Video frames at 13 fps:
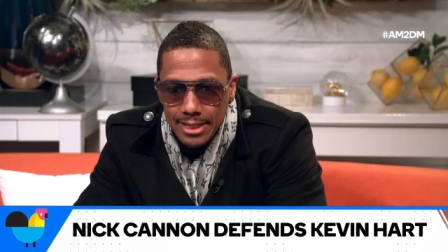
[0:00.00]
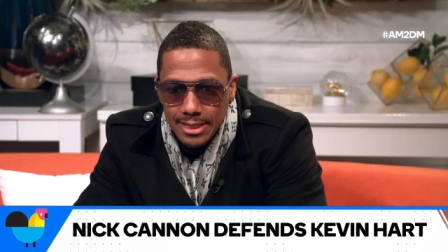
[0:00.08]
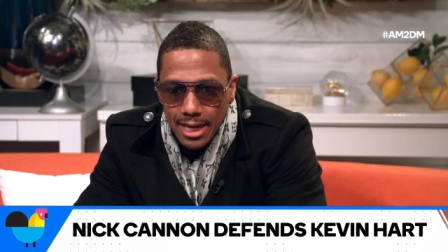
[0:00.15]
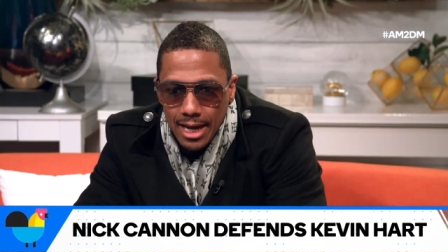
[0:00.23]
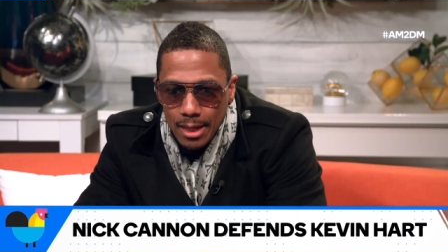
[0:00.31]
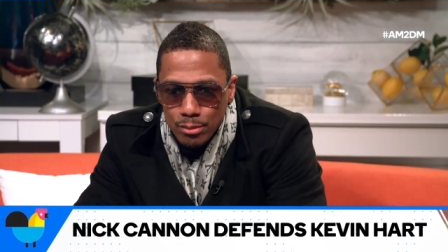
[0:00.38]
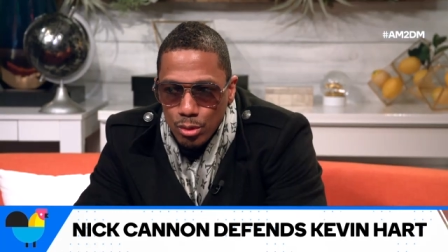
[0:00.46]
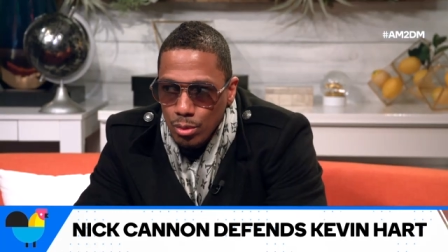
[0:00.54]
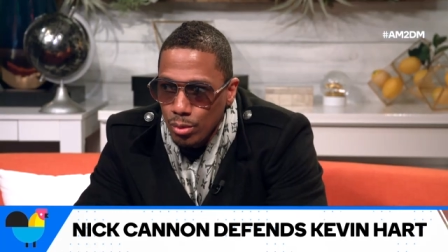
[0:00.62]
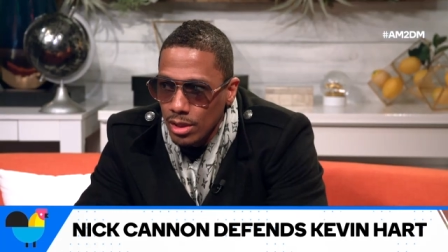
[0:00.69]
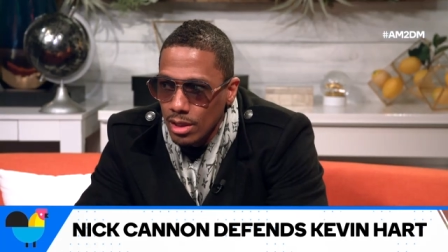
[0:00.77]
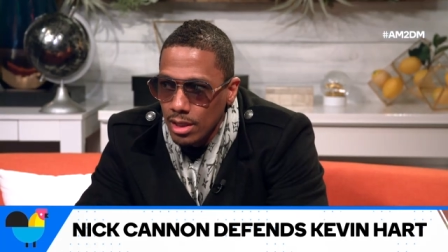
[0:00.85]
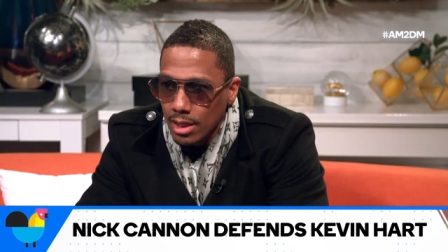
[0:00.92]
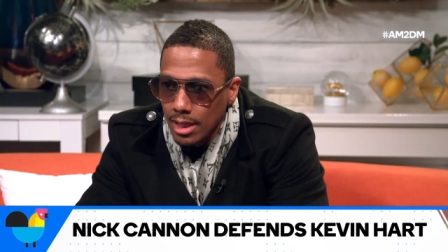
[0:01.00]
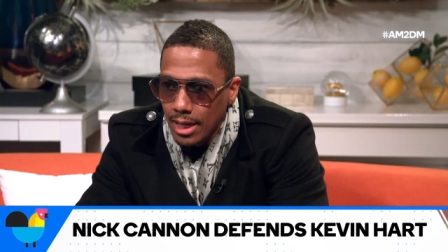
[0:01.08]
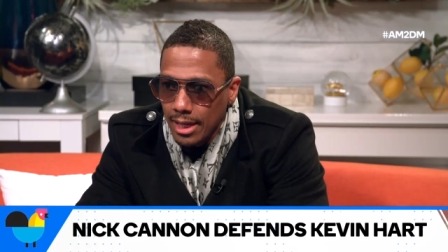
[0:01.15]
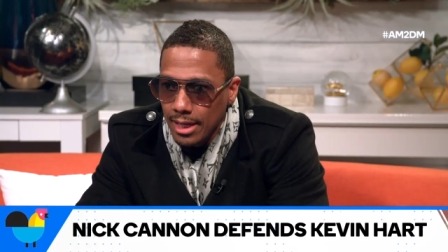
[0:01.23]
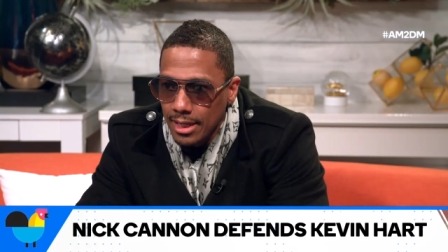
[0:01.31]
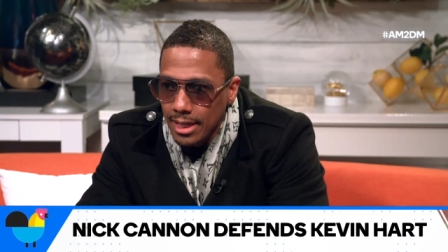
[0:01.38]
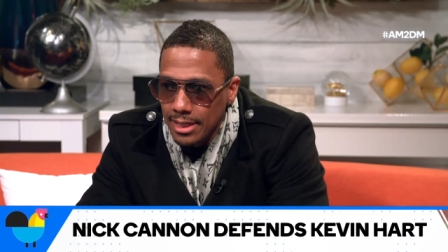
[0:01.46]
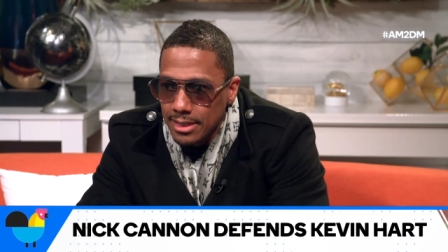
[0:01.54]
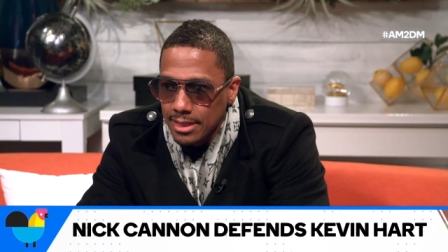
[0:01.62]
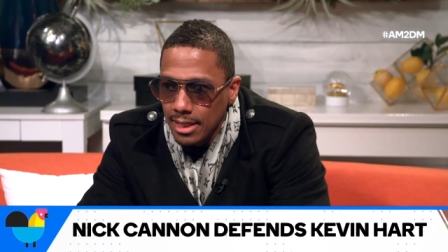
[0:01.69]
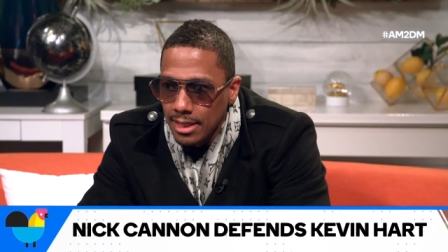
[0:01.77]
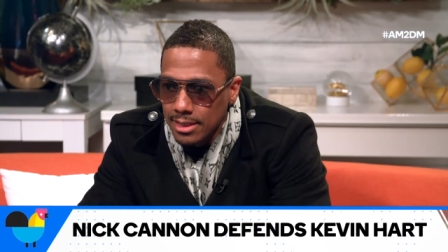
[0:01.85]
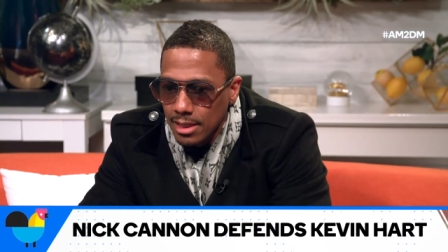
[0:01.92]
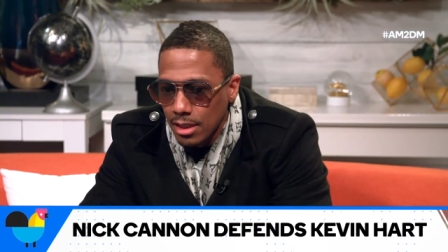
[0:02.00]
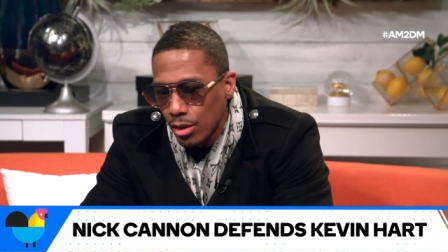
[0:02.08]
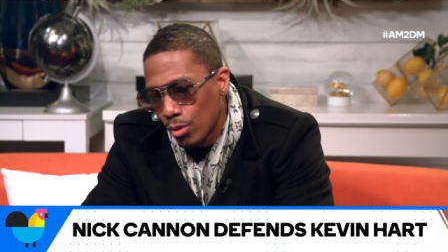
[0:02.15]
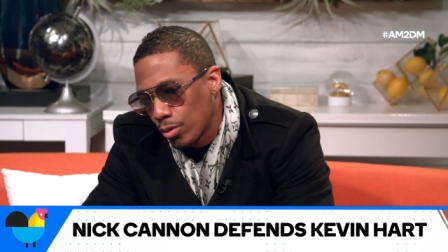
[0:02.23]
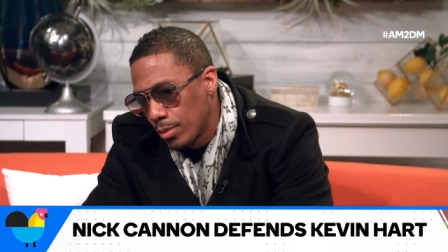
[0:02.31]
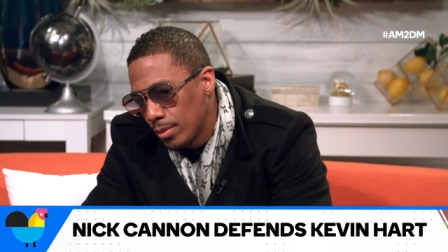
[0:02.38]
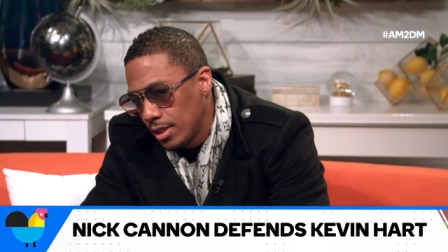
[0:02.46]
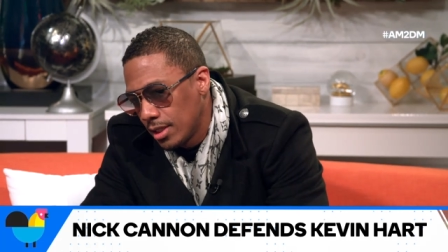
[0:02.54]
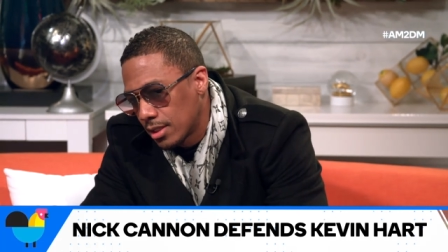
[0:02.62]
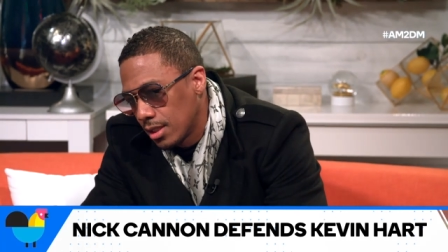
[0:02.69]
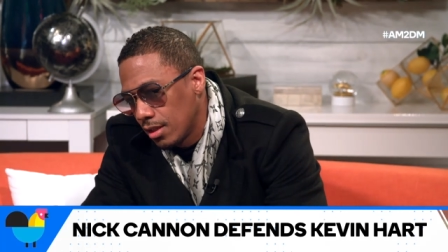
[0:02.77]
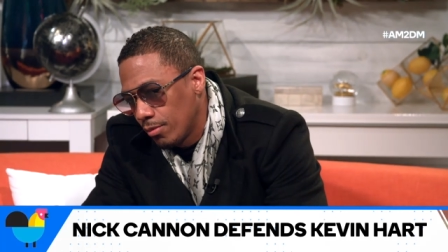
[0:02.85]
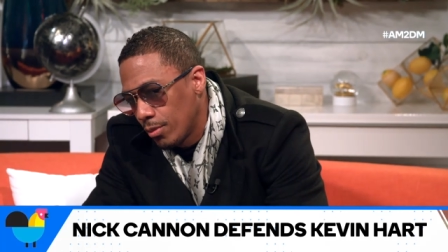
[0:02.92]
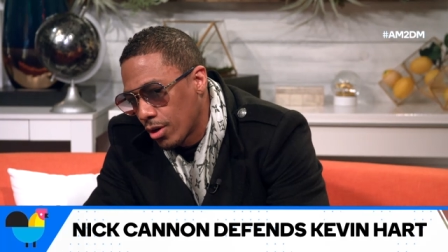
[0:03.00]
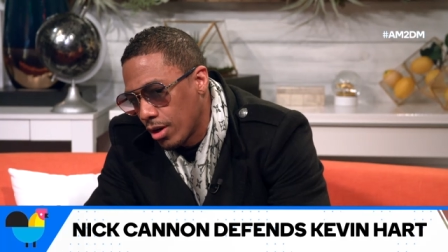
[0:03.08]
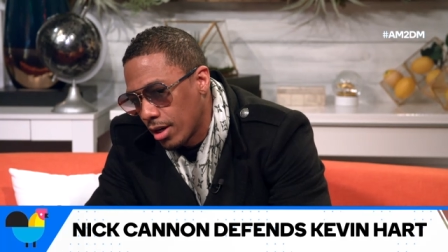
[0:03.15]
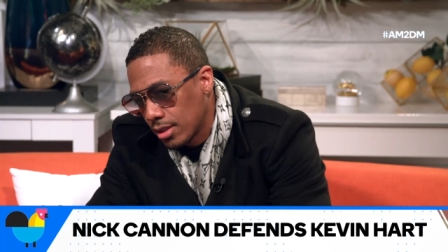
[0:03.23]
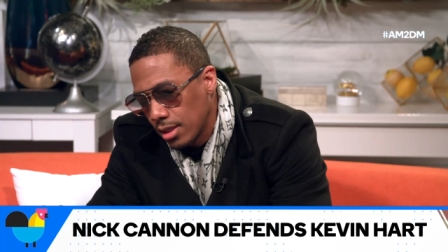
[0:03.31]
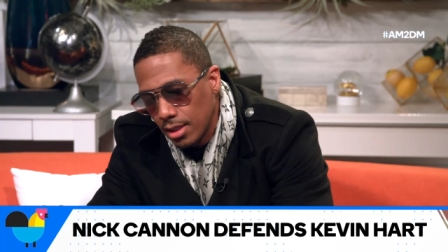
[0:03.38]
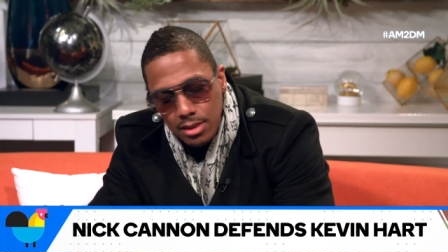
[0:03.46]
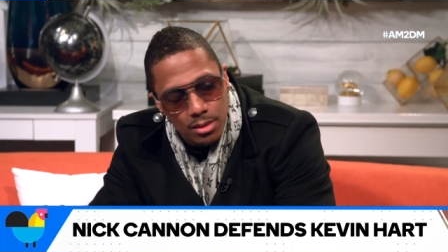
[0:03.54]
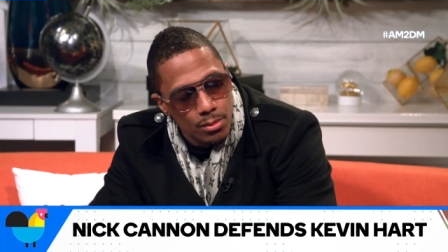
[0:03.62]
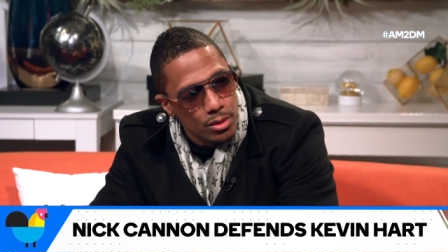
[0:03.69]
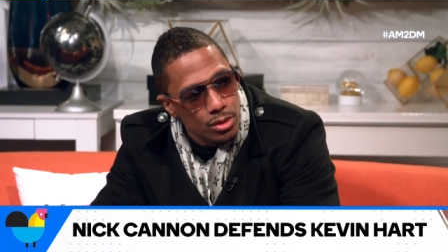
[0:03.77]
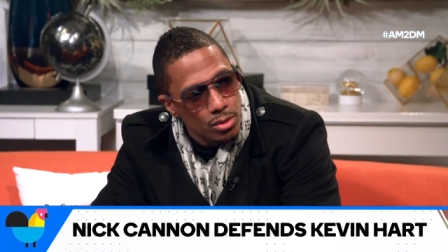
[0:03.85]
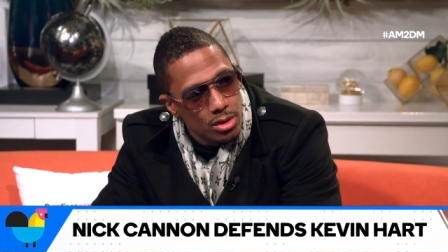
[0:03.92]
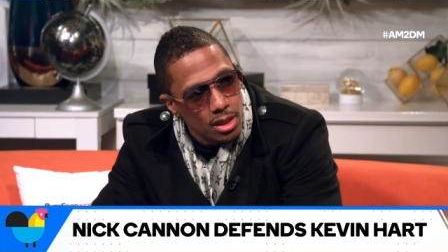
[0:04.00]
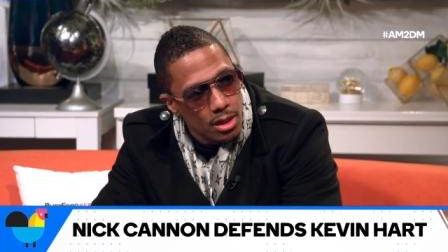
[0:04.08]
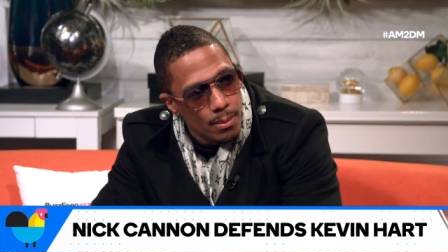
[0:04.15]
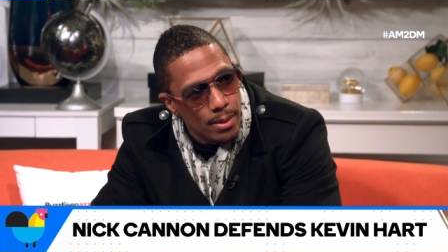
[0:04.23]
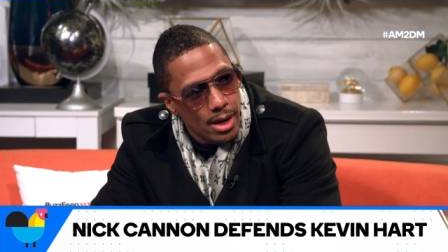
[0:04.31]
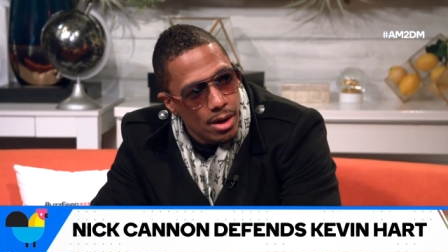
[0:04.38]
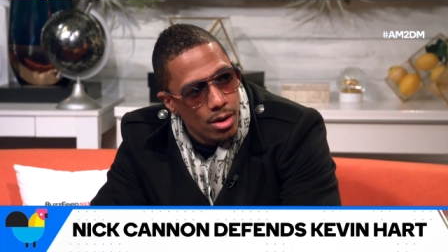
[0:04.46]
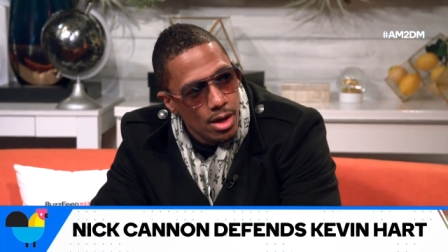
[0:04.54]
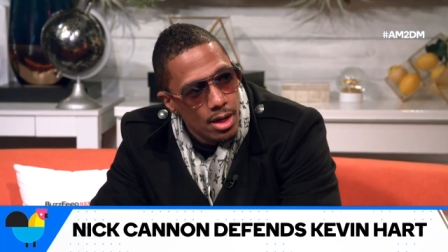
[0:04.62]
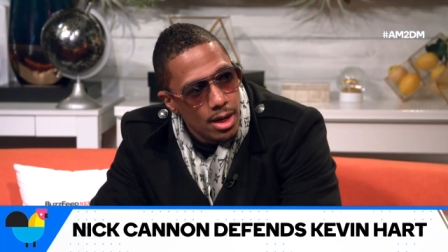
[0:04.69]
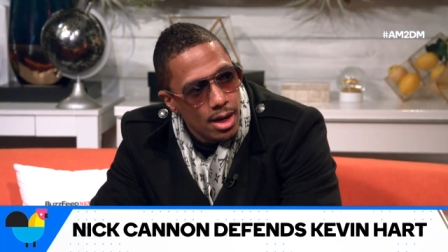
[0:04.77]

at times when we look like it's a little reminiscent of McCarthyism when you think about